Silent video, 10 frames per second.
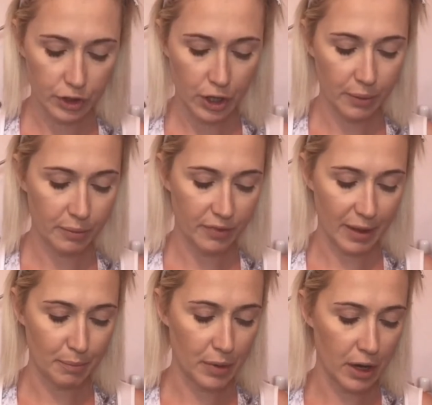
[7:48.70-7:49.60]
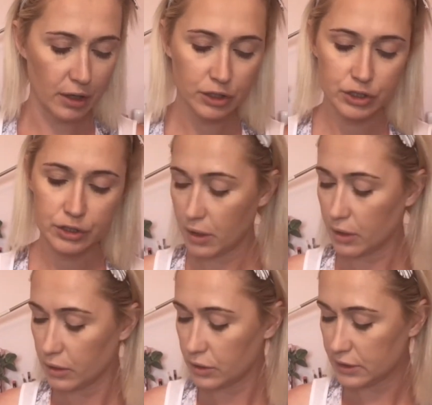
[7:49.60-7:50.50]
going to go in with that blush.
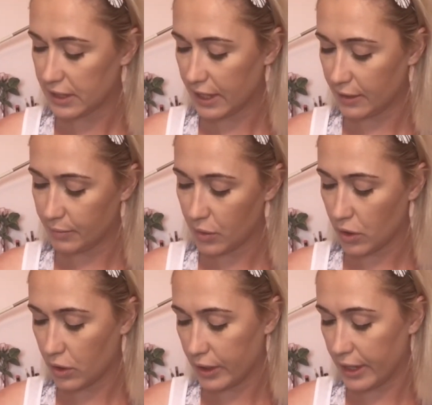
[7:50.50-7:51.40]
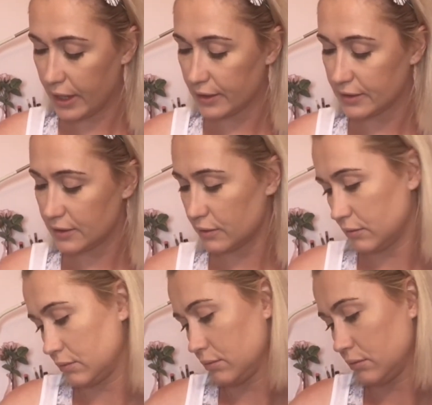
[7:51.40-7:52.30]
Take my
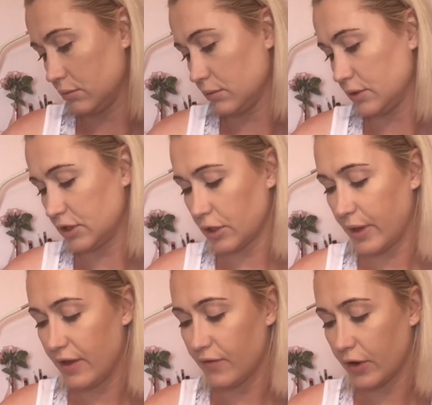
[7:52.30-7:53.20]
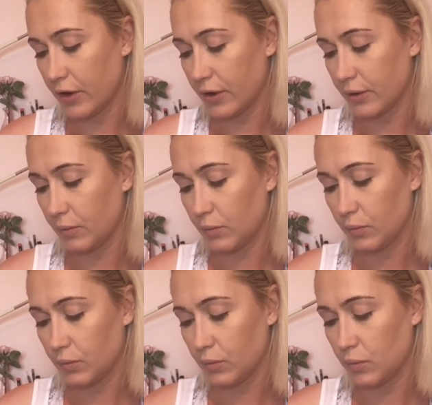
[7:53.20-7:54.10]
Soeva
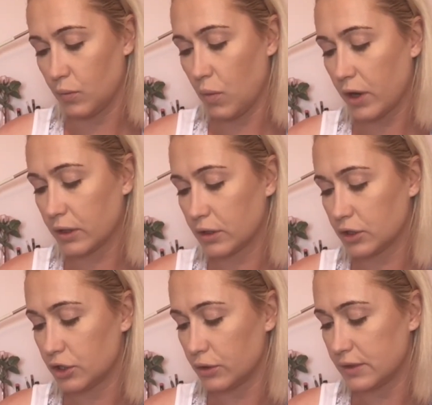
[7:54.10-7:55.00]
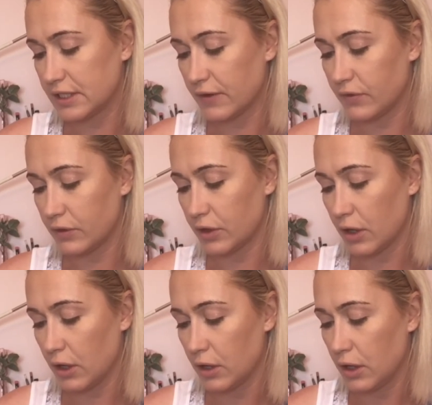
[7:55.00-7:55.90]
127
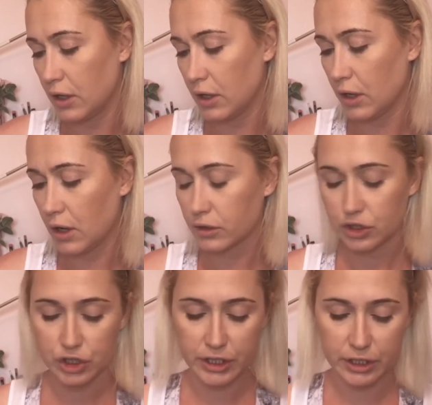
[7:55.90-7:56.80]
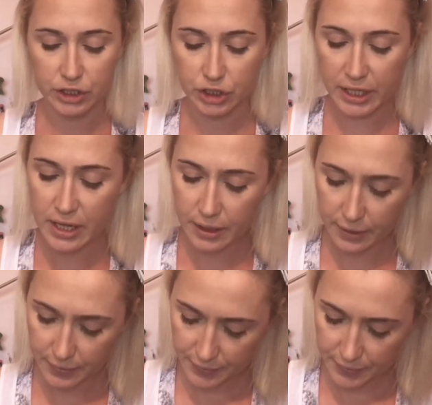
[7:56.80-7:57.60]
Luxe Sheer Cheek.